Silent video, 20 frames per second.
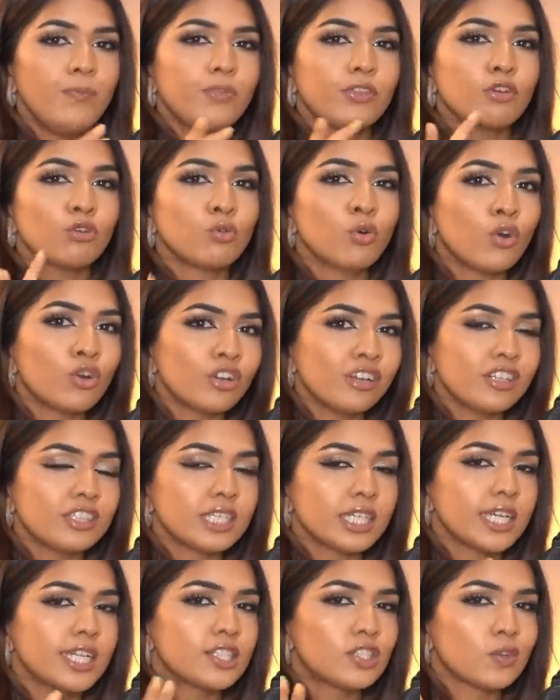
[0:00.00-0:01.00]
two coral
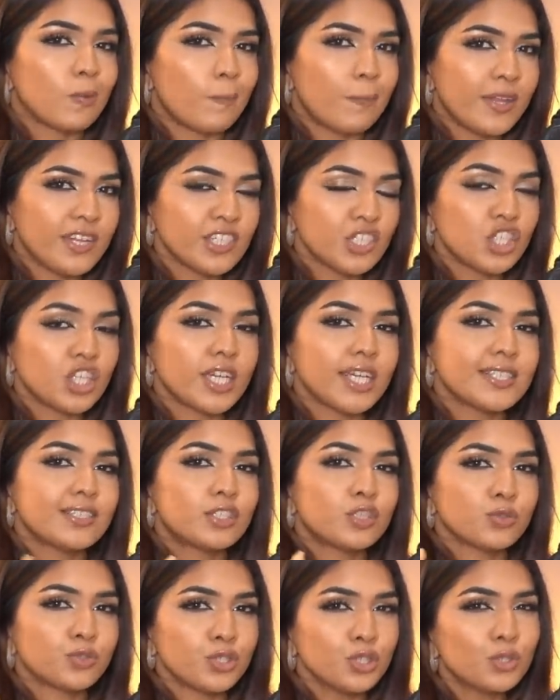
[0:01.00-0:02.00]
shades, two pink
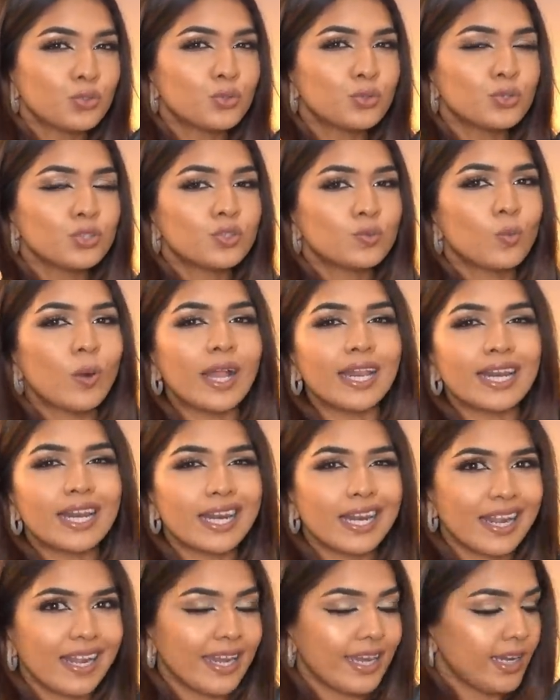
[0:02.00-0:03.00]
shades, two nudes, one
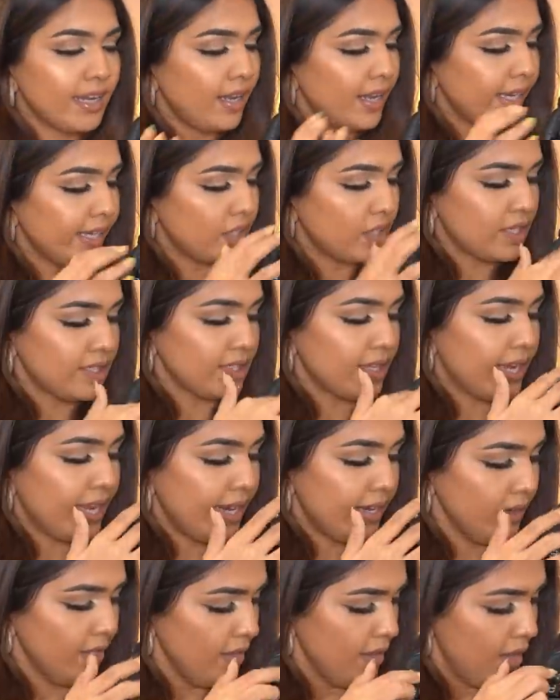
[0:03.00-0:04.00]
red, like just
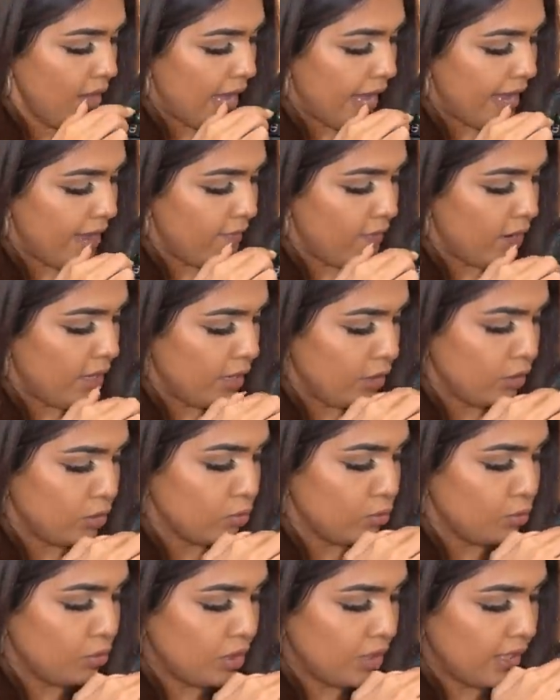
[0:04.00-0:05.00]
again, I have 1,
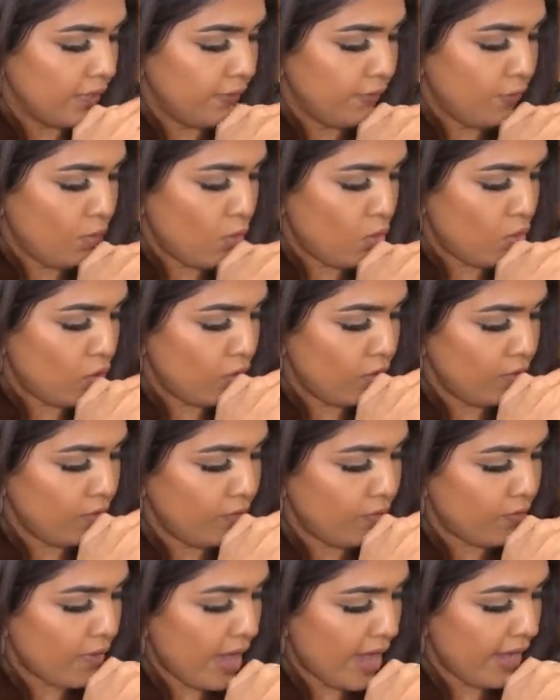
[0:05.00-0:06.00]
2, 3, 4,
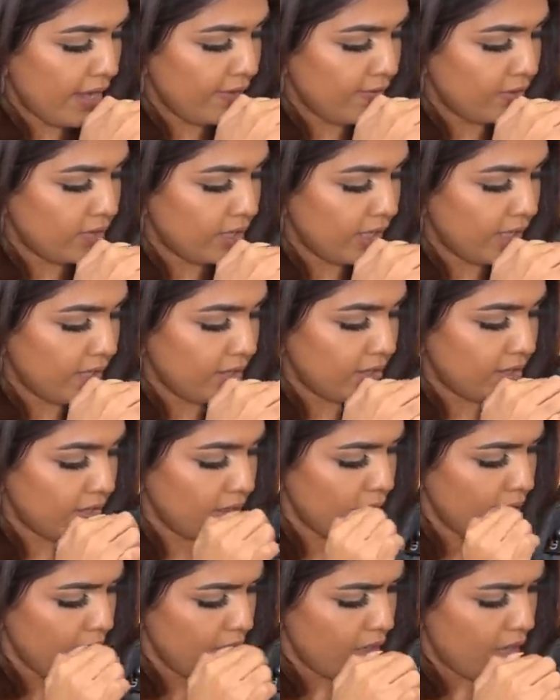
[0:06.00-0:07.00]
5, 6,
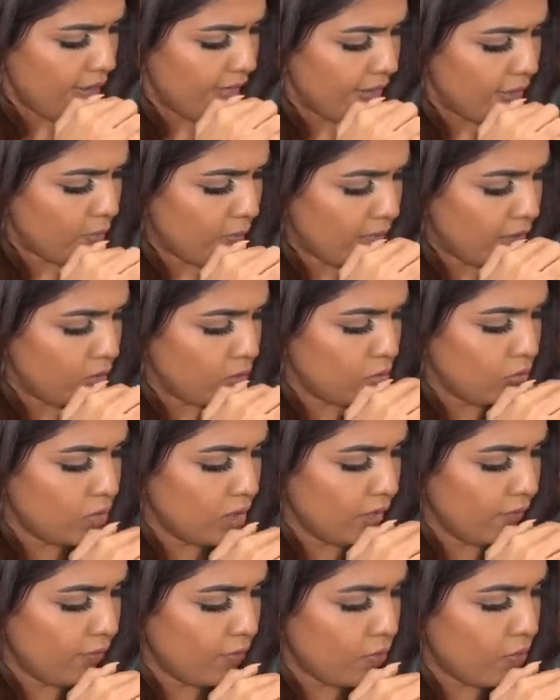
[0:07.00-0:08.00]
7
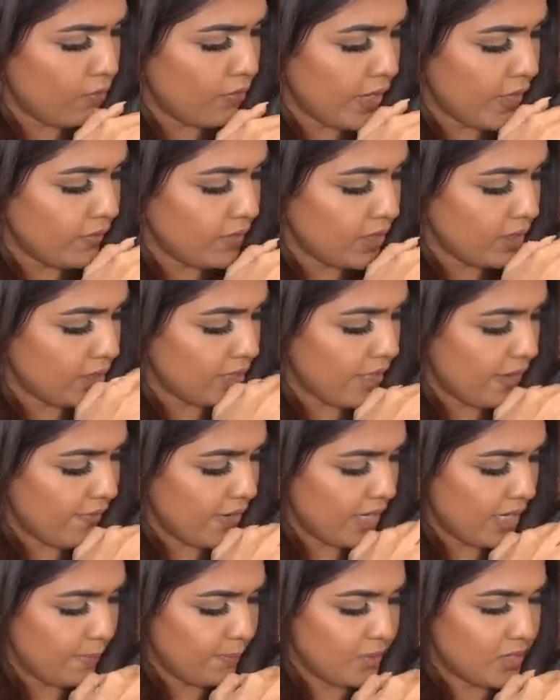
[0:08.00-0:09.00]

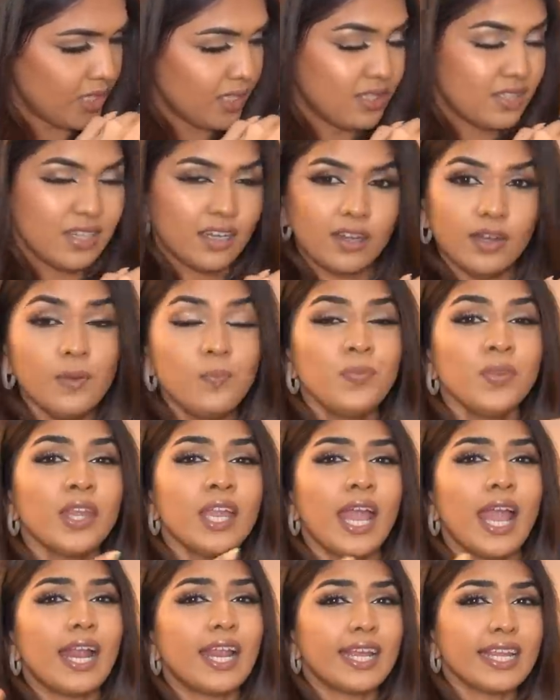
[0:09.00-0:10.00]
lipsticks here.
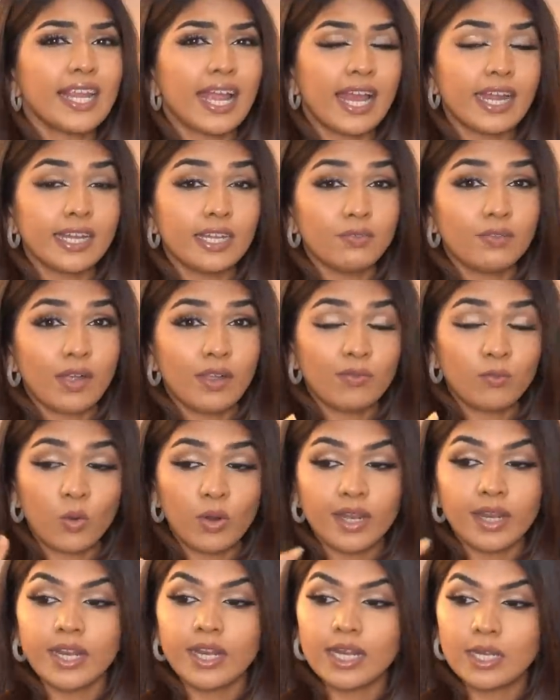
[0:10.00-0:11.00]
And I carry, if I
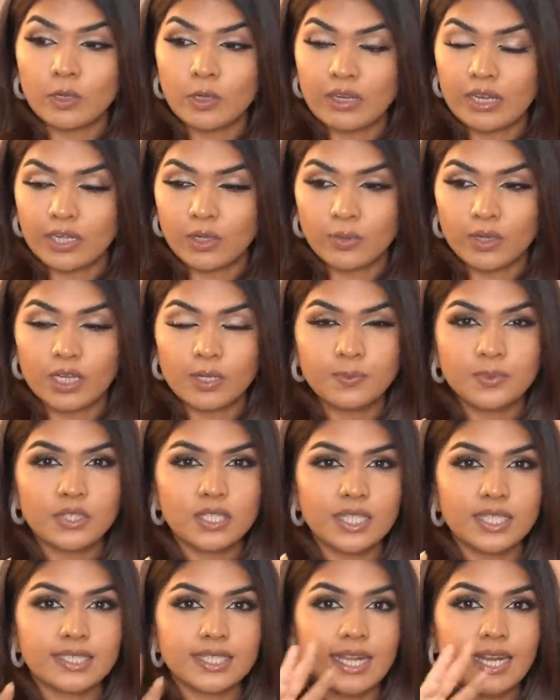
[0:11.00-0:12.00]
want any liquid
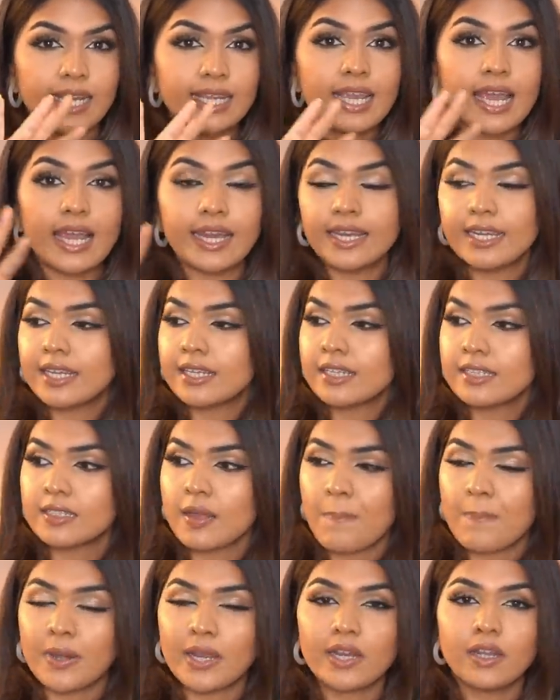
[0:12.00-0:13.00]
lipstick, then I carry it in a
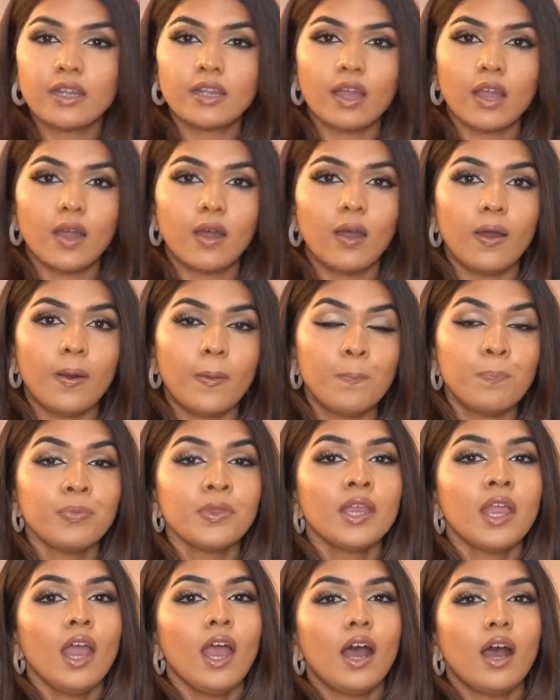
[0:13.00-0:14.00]
separate
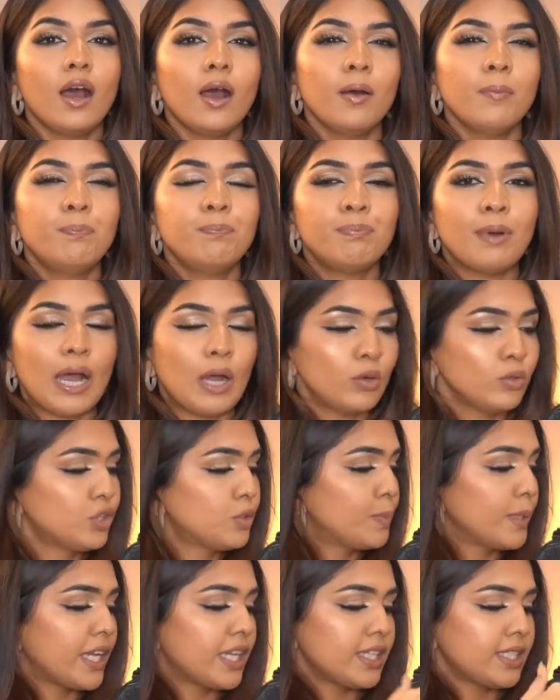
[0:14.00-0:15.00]

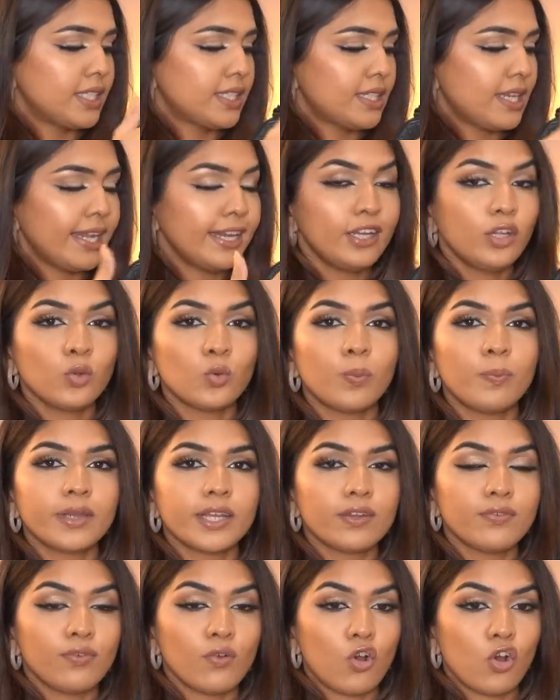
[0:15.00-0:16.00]
pouch, because it's like too
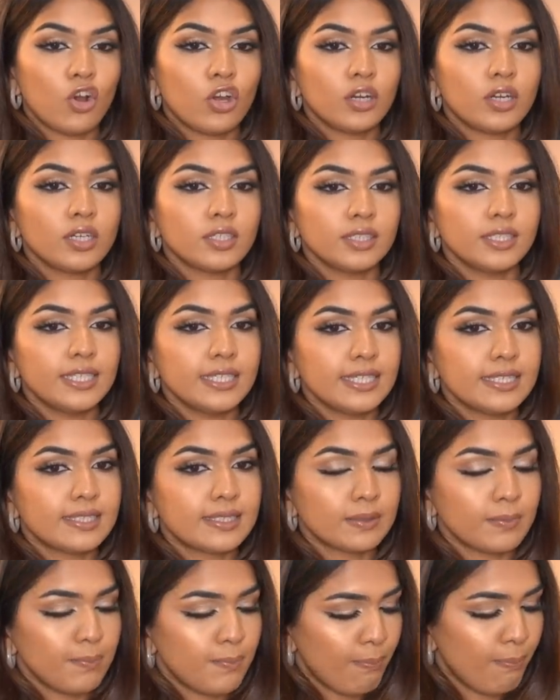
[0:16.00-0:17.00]
big for
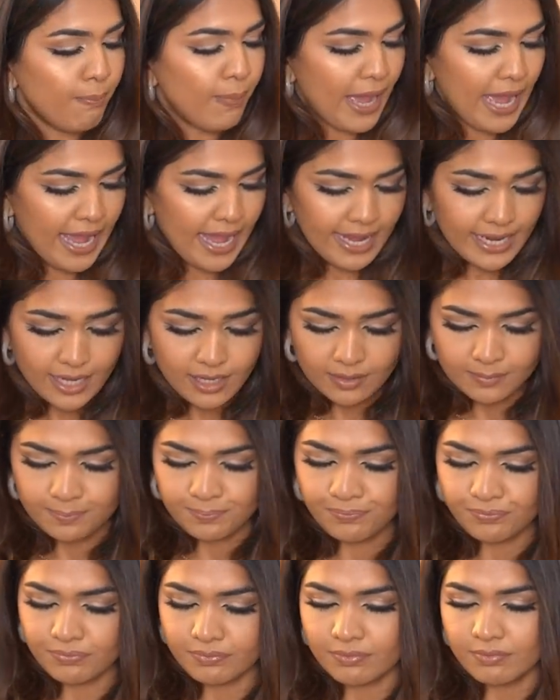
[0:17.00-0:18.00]
this bag.
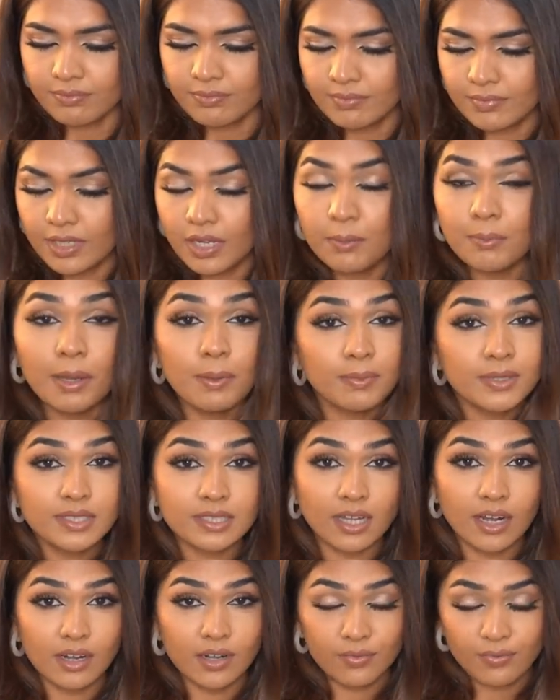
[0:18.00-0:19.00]
My
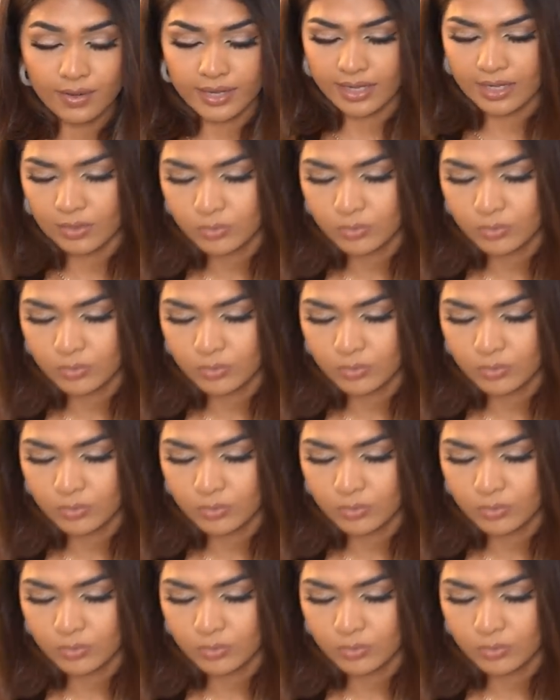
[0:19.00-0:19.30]
mascara fell